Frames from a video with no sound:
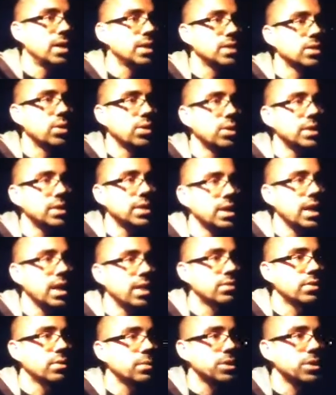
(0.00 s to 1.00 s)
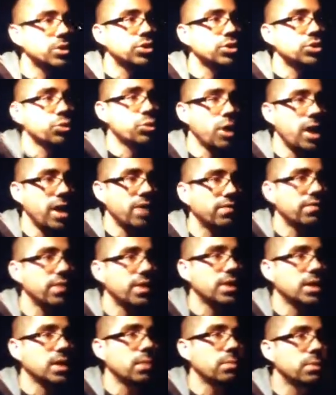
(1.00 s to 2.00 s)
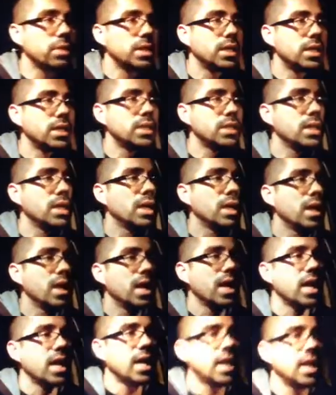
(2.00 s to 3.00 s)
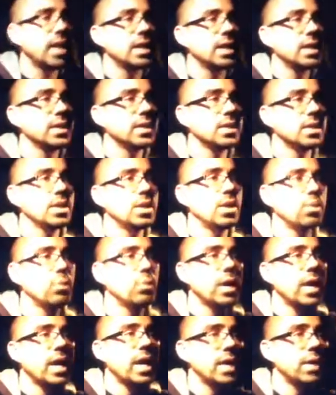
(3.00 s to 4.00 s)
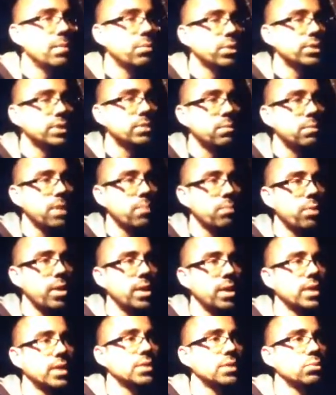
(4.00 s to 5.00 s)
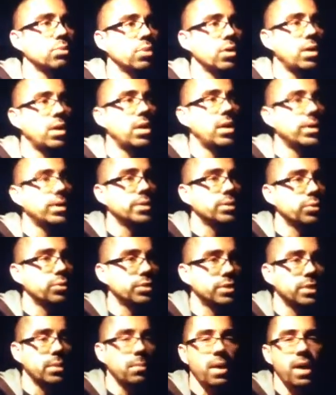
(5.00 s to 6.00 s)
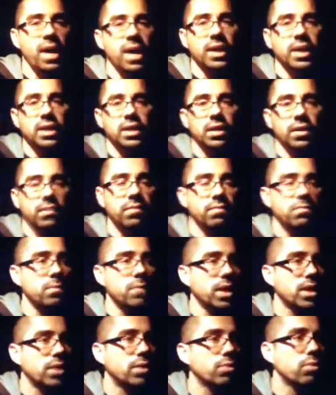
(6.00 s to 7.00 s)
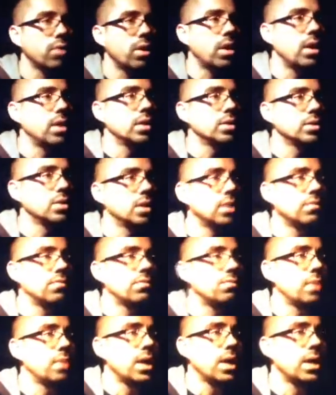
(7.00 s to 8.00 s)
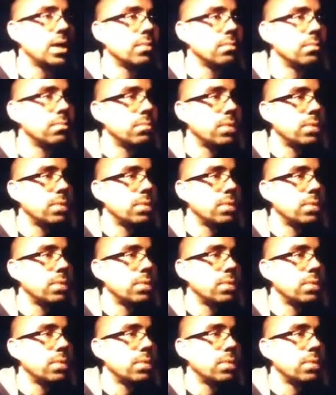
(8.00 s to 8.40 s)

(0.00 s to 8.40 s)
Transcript: so I didn't have too much traffic coming in. And you know, where I had most of my products were all towards the back of my garage, of my